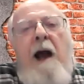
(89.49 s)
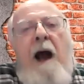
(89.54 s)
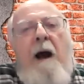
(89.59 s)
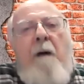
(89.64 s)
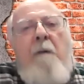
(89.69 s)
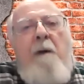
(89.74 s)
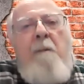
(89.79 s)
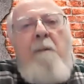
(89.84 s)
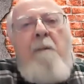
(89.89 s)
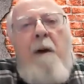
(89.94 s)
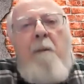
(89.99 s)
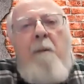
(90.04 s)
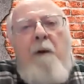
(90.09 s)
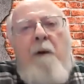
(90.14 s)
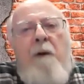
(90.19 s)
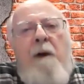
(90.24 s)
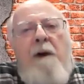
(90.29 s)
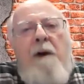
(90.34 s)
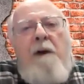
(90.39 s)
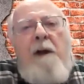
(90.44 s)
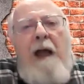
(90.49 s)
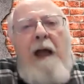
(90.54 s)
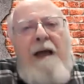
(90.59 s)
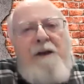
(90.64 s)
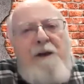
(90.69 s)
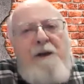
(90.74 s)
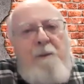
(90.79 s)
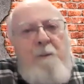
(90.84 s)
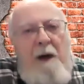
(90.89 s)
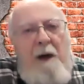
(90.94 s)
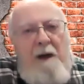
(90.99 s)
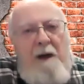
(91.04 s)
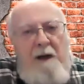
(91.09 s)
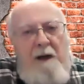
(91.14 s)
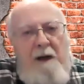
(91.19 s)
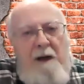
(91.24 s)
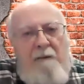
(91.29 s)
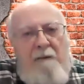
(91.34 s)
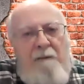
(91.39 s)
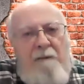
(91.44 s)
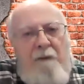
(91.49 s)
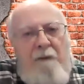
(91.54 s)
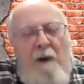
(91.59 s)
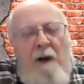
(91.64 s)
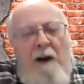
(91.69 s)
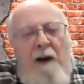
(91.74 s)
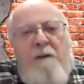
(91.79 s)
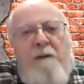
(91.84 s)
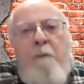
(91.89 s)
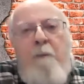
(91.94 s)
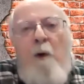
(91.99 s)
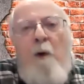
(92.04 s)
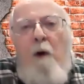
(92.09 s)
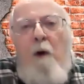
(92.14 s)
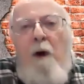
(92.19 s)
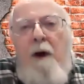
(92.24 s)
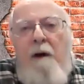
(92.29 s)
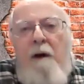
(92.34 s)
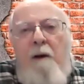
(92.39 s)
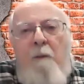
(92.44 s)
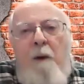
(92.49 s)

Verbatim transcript: I remember glass making at Ford as a boy.